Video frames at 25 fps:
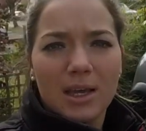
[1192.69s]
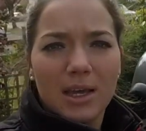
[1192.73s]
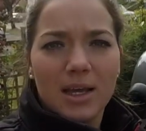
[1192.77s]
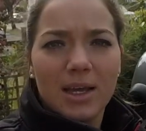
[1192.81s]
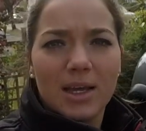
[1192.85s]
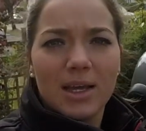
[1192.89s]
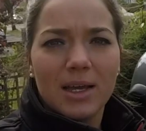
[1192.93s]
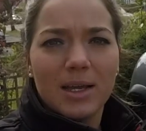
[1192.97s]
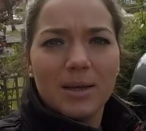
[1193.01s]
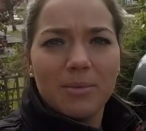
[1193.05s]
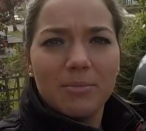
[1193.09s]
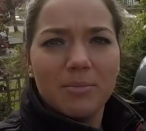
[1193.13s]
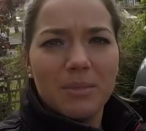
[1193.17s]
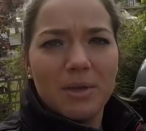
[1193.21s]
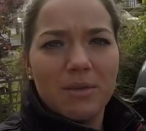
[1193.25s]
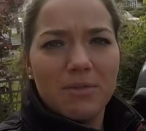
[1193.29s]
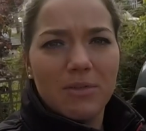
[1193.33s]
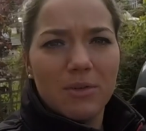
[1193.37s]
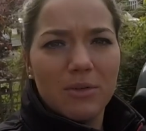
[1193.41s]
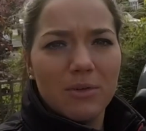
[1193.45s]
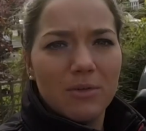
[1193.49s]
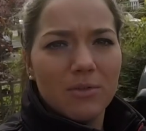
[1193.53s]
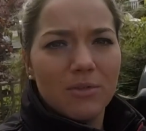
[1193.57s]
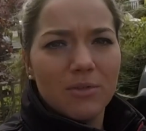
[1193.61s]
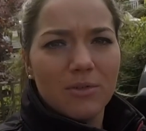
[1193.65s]
Um,
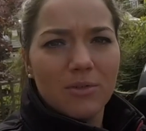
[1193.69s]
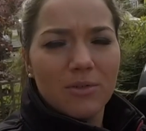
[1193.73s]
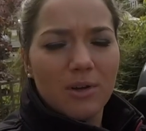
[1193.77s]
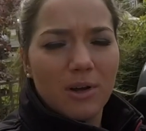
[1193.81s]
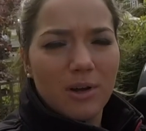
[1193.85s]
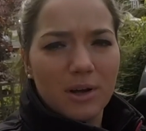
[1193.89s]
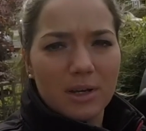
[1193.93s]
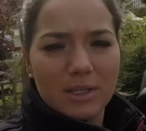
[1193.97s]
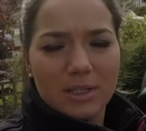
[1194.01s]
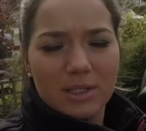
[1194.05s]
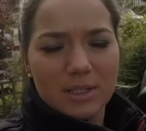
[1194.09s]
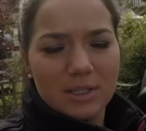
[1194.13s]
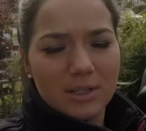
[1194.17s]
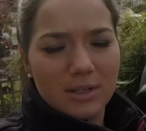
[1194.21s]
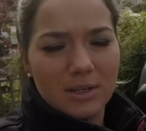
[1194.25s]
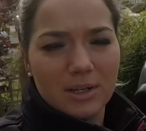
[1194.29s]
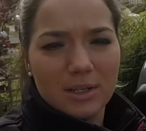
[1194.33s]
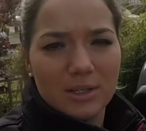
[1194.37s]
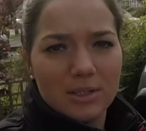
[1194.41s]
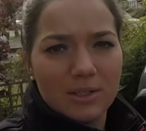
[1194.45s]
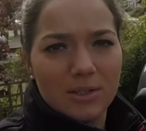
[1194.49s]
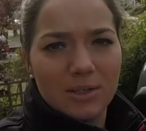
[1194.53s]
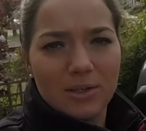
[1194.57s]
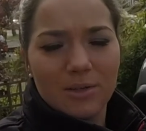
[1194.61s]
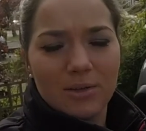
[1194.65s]
if you guys
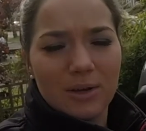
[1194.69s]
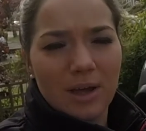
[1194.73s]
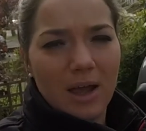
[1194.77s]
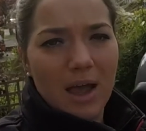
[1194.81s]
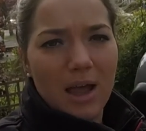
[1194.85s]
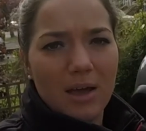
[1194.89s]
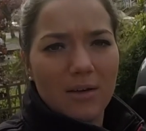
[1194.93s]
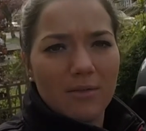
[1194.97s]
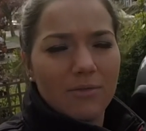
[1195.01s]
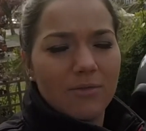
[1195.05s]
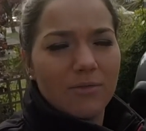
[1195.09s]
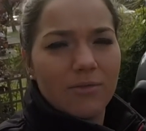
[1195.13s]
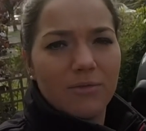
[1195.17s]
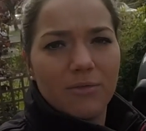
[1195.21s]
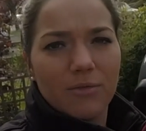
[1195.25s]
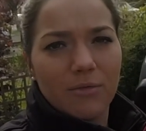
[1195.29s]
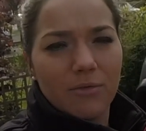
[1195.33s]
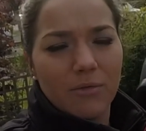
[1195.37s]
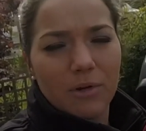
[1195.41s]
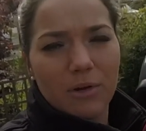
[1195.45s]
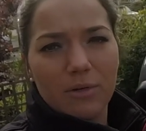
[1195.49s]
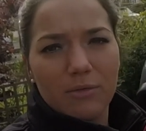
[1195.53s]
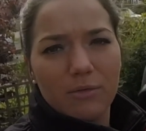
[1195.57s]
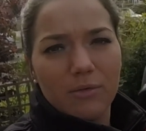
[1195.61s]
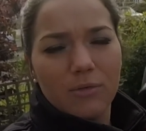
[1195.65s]
decide to have
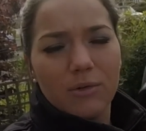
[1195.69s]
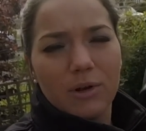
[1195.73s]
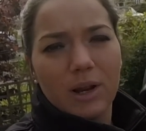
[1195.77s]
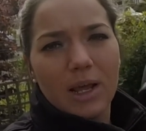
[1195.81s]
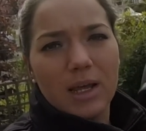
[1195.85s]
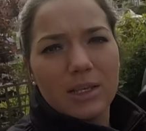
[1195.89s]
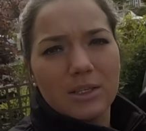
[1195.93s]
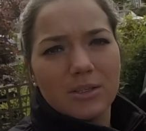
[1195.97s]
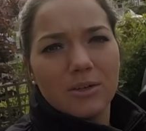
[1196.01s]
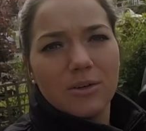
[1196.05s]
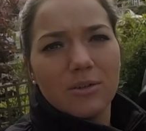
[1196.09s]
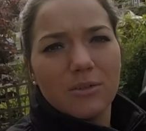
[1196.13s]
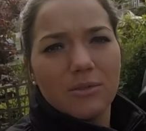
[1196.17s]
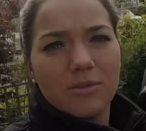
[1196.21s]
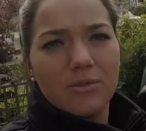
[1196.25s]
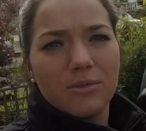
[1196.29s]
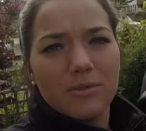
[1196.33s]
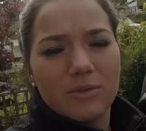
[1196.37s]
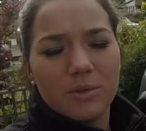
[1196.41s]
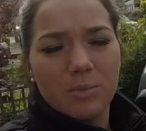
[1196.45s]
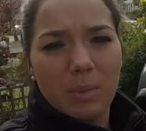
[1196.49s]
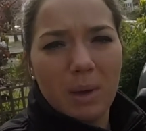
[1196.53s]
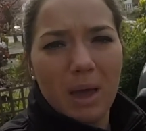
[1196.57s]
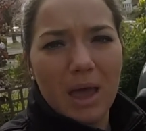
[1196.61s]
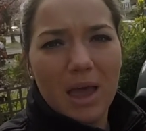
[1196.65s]
three or four days
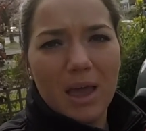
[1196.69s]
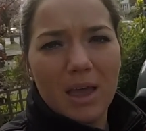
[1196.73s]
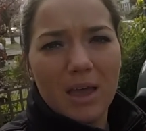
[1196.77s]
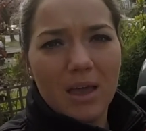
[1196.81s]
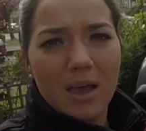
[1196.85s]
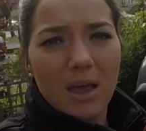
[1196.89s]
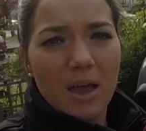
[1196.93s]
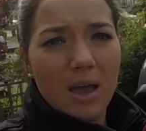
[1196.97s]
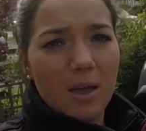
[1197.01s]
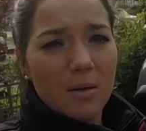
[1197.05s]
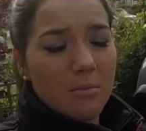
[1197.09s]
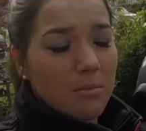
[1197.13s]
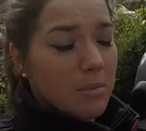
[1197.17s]
off spare,